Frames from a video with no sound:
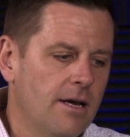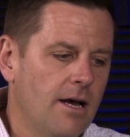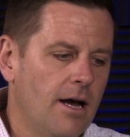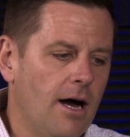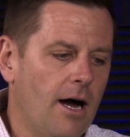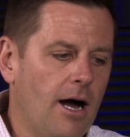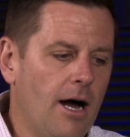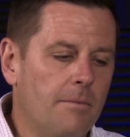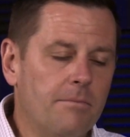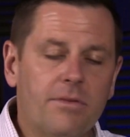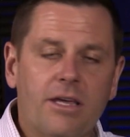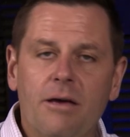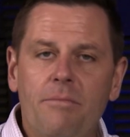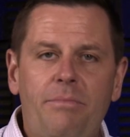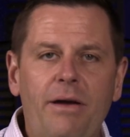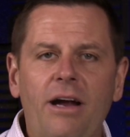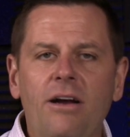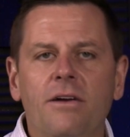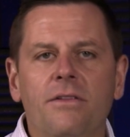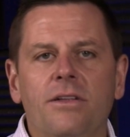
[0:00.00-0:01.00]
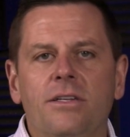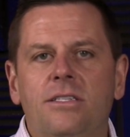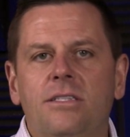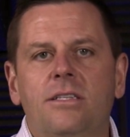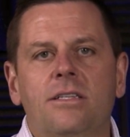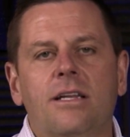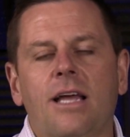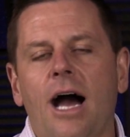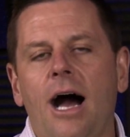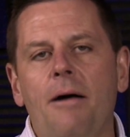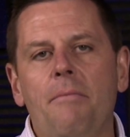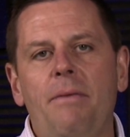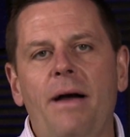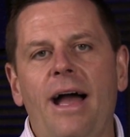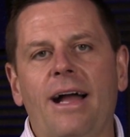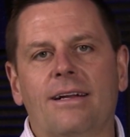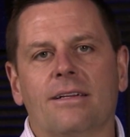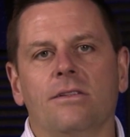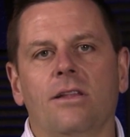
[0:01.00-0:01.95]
Compared to the compact